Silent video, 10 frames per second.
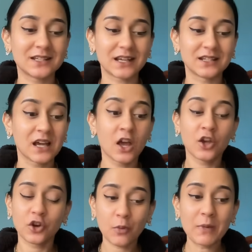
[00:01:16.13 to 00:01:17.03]
And,
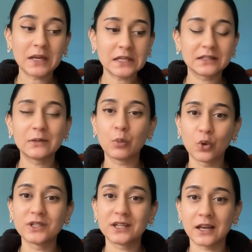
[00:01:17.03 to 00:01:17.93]
you know, money is
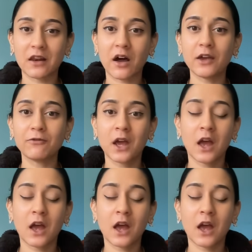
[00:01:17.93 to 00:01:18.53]
important in life,